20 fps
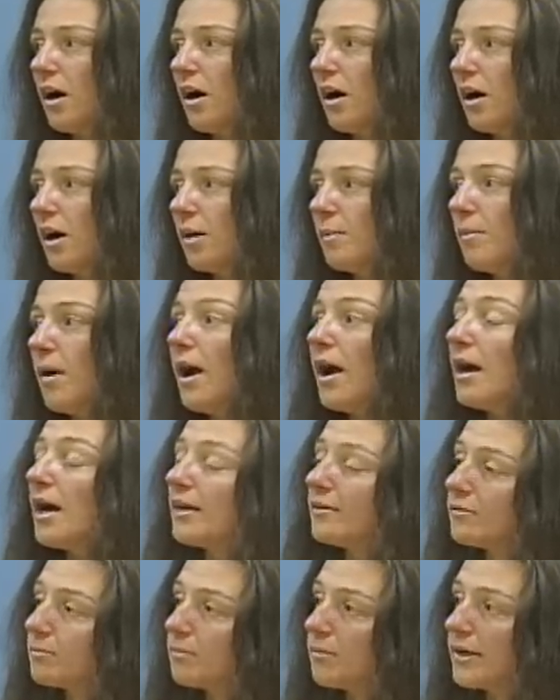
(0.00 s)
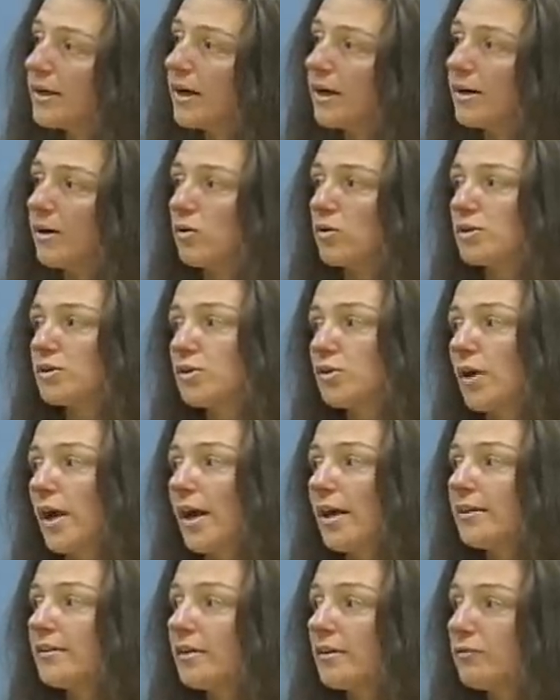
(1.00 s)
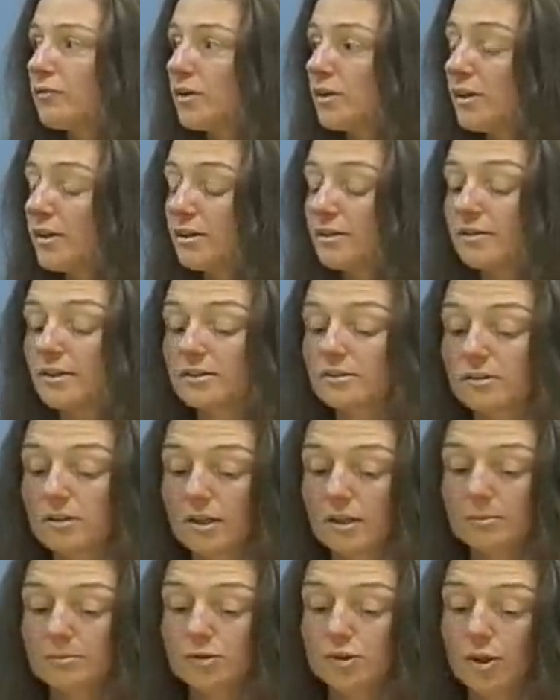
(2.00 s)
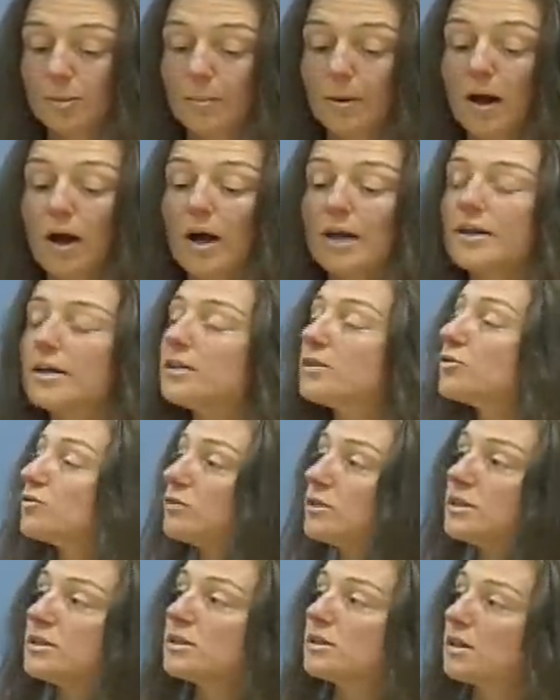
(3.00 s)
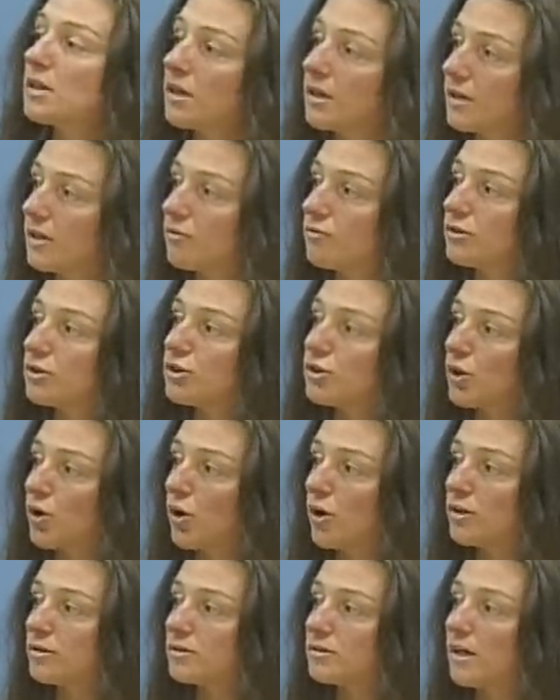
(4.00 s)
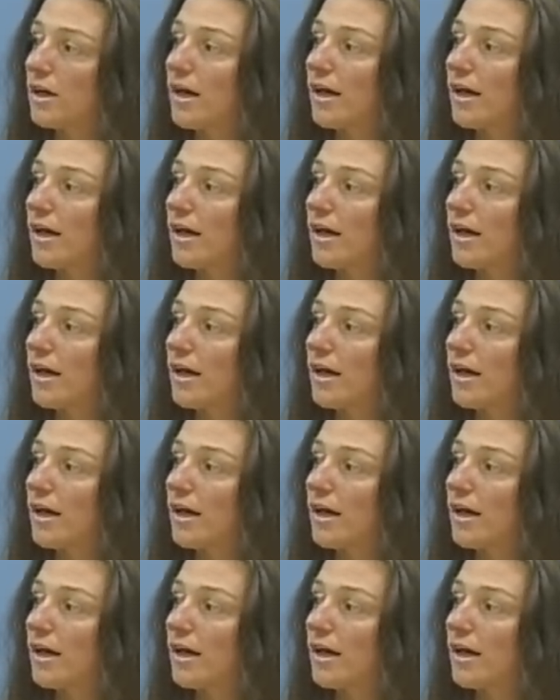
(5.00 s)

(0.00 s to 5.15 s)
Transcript: And may I also add that Japan has recently returned